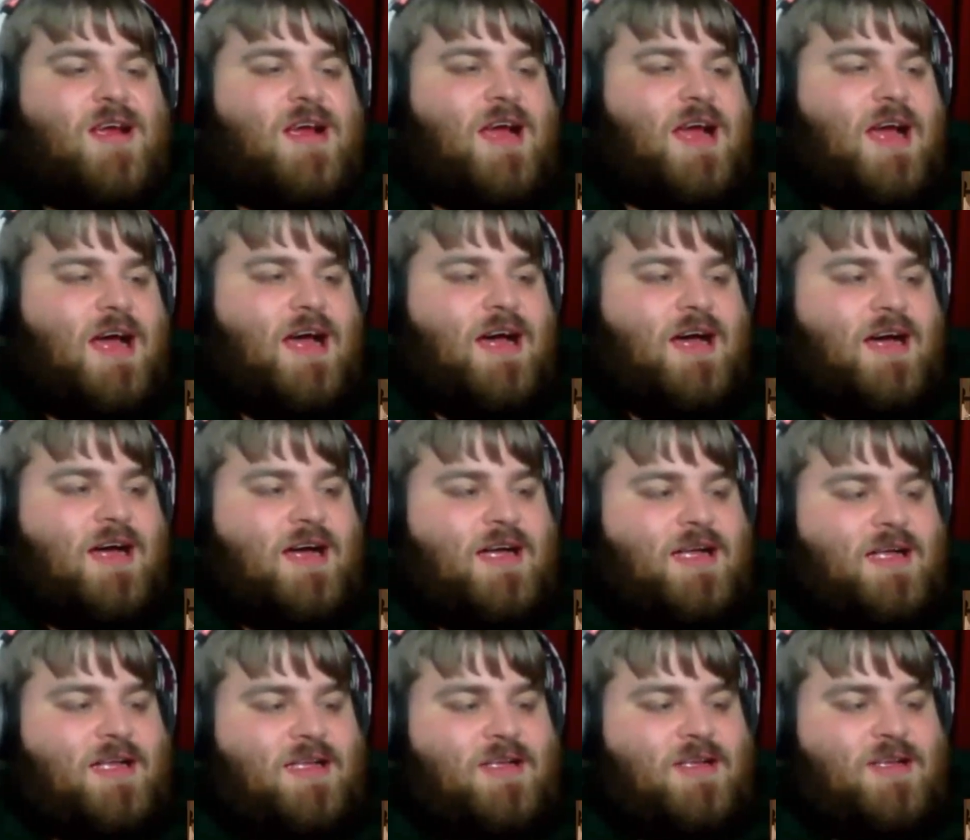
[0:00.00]

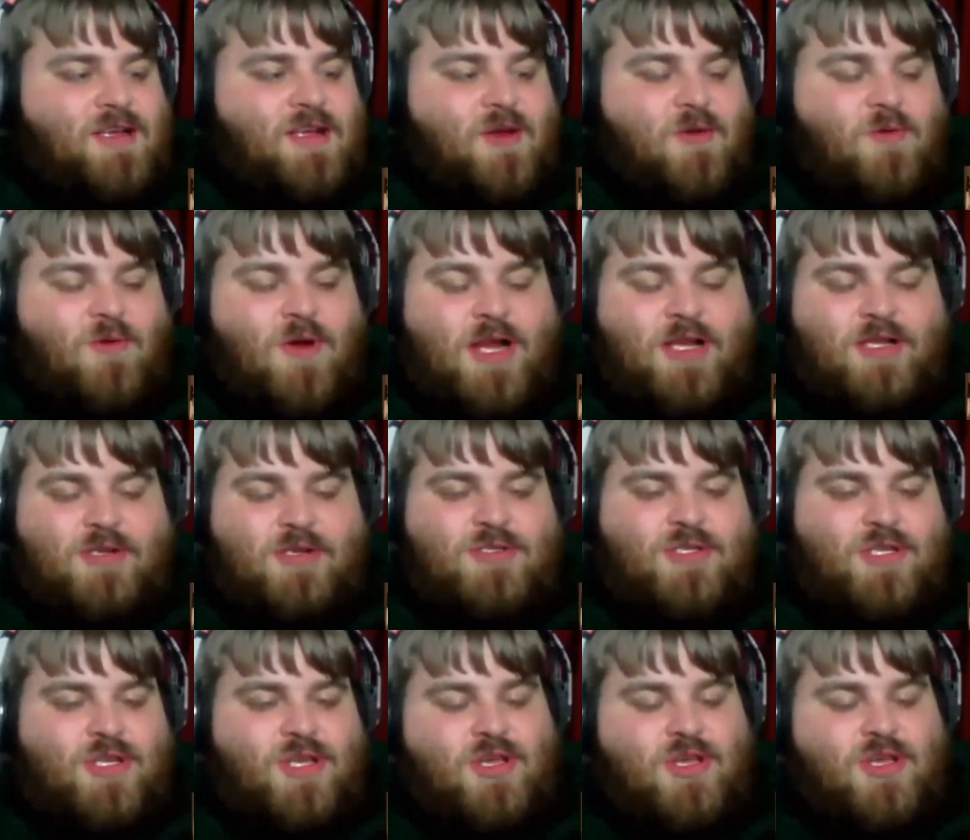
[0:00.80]

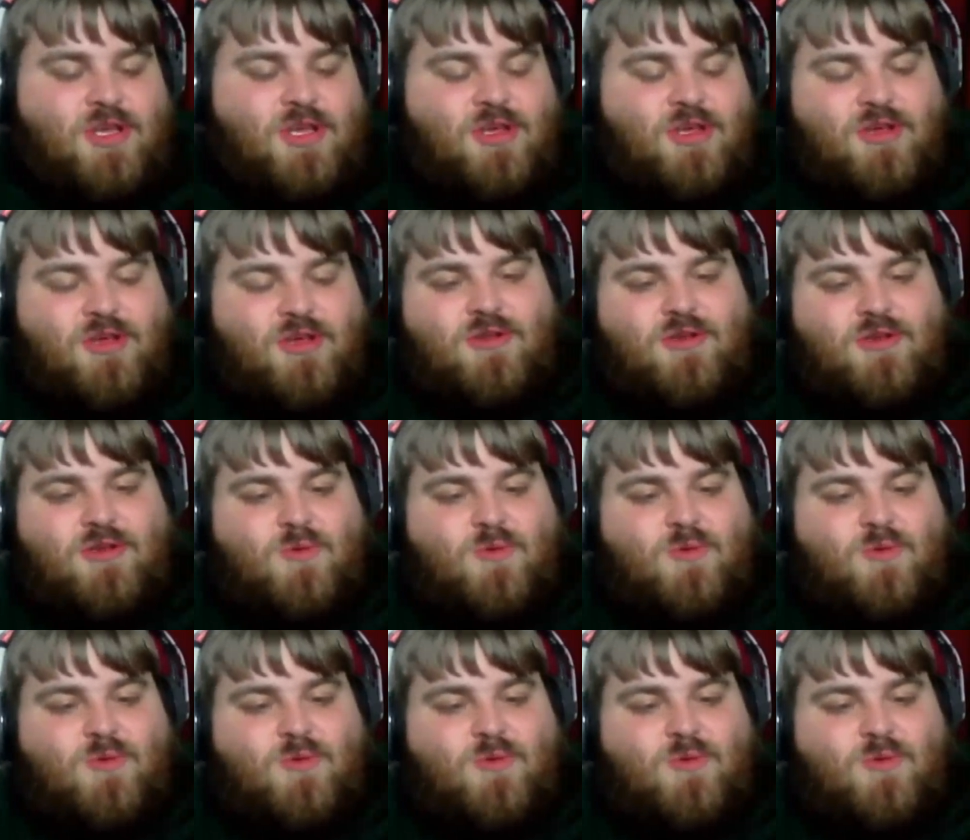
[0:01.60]
Rachel's a huge